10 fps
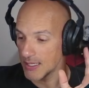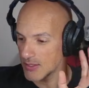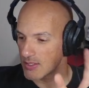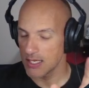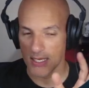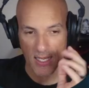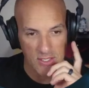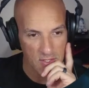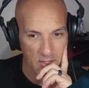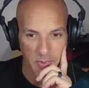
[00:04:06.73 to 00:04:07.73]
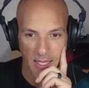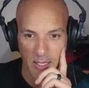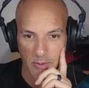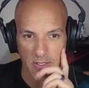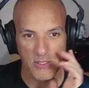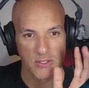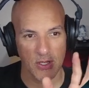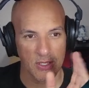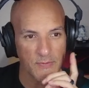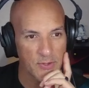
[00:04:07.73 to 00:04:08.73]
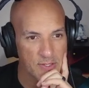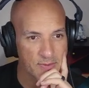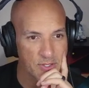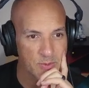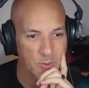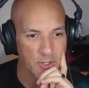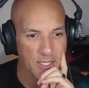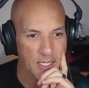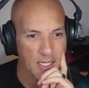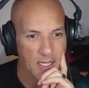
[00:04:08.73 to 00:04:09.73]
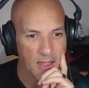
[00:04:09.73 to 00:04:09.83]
The Sunday I started playing with this, got the first version working.